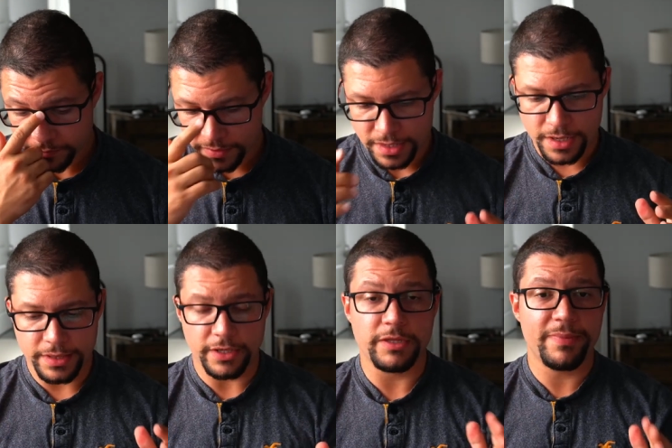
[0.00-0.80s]
Now the
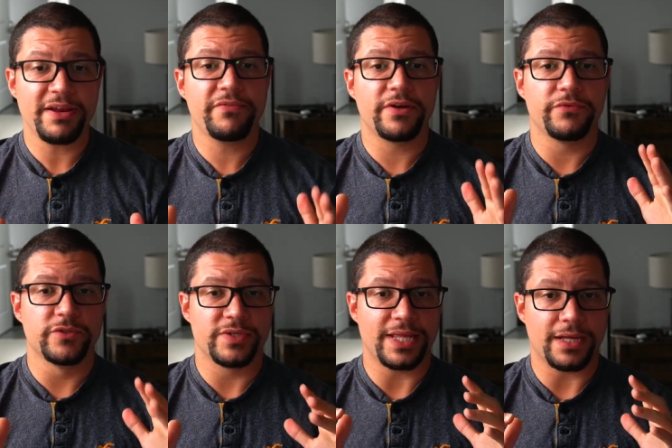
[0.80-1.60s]
benefit of using
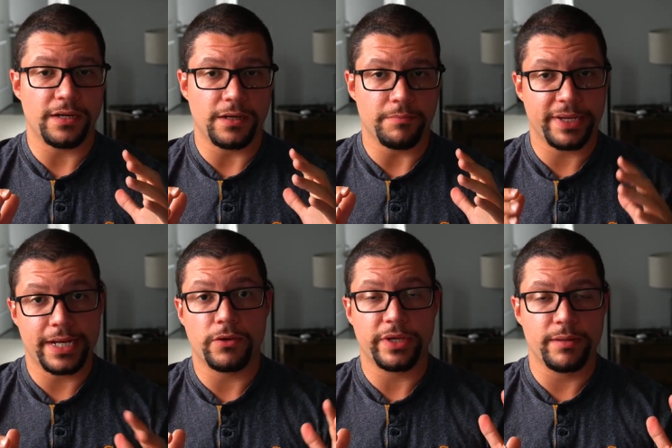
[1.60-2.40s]
a mechanical
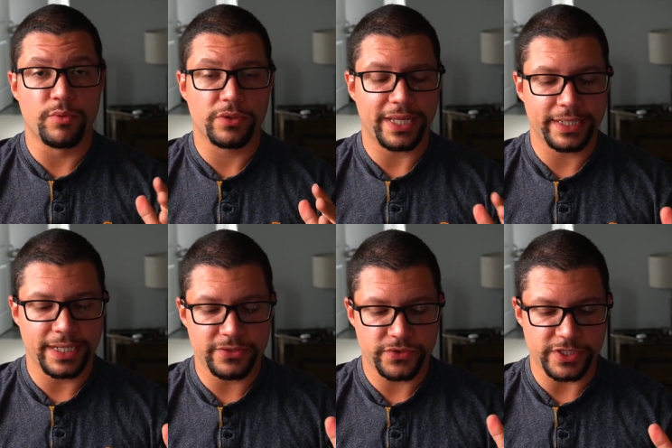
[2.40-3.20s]
keyboard like this, it
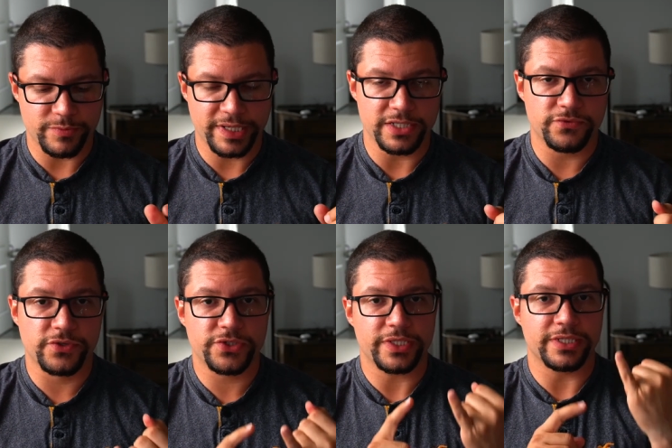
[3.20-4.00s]
is because first it
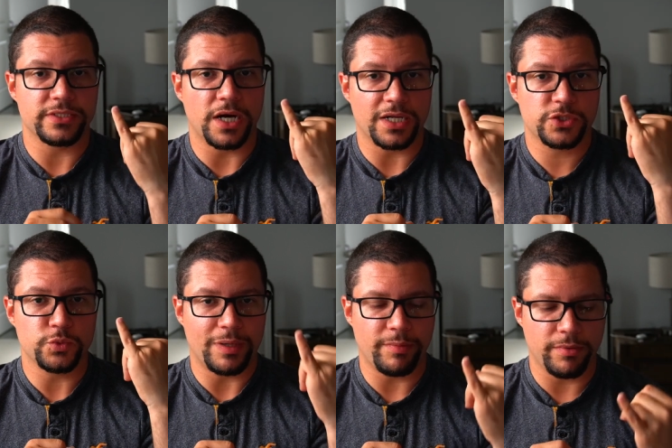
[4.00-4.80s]
is hot
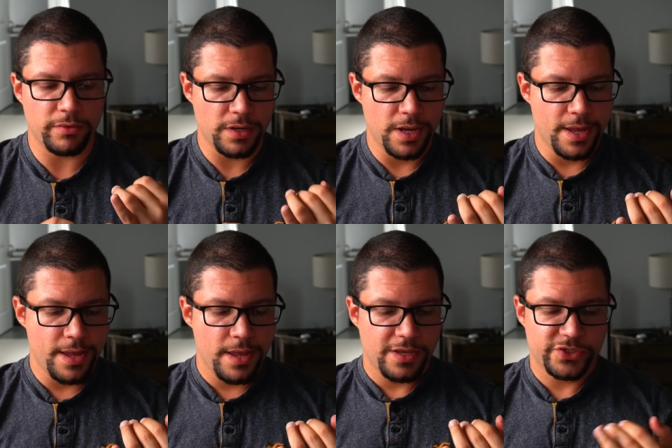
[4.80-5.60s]
swappable,
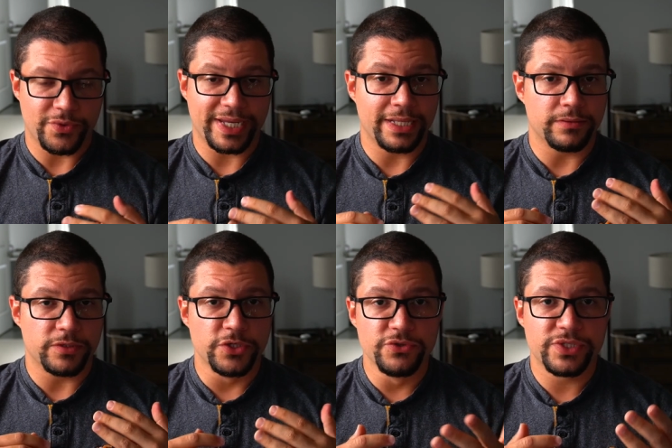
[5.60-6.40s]
so I can
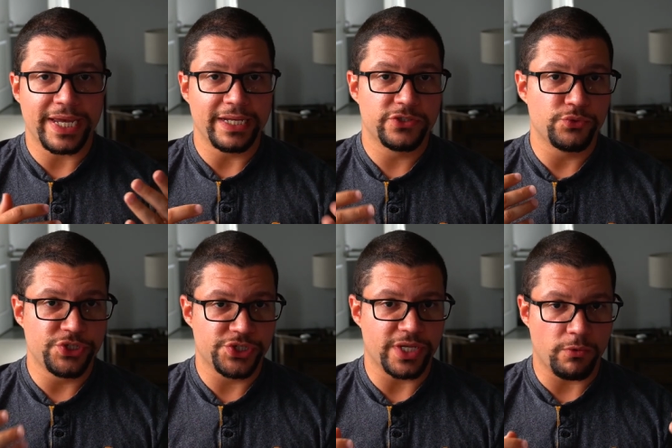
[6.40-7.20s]
use any switches I
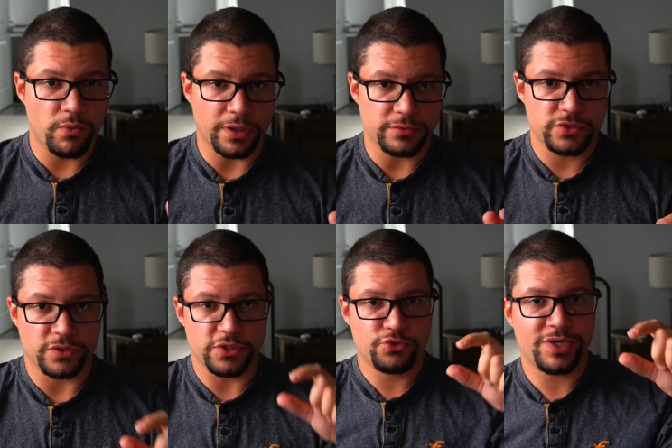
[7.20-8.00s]
want. So the
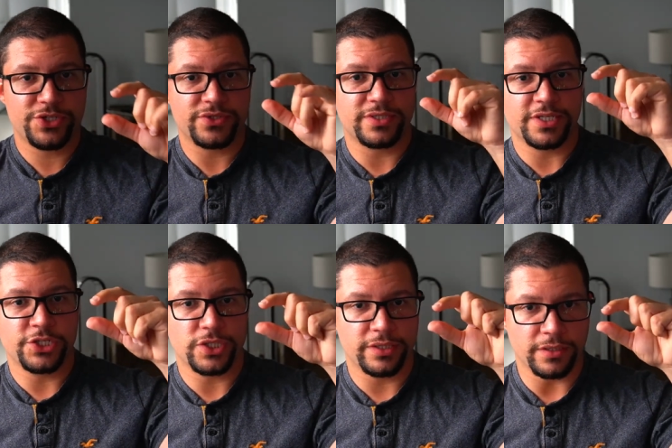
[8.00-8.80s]
switch is essentially
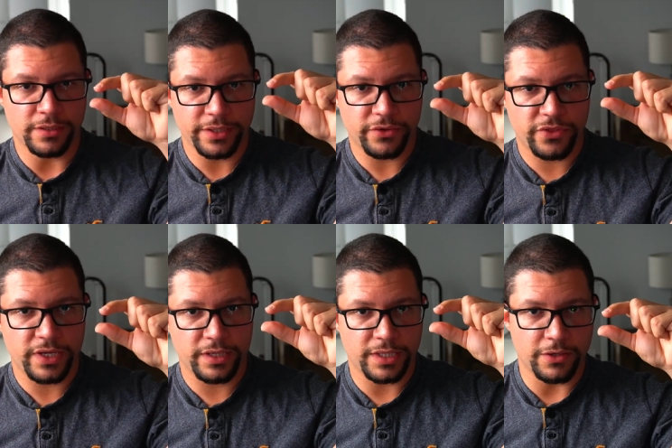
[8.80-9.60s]
the little thing
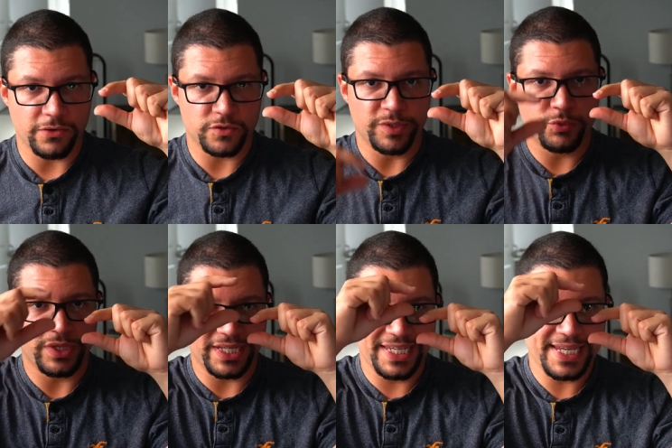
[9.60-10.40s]
that goes between the
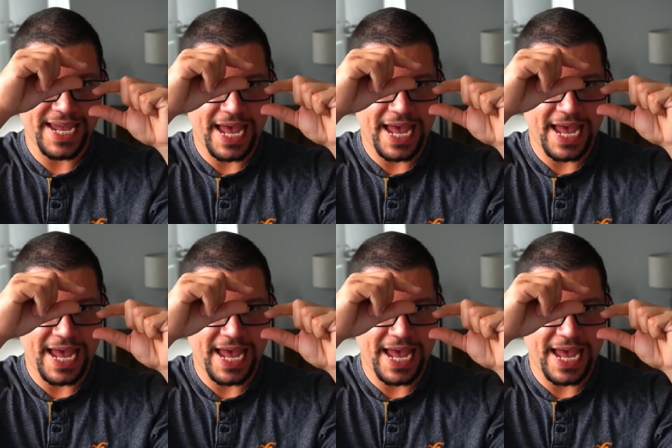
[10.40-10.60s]
keycap,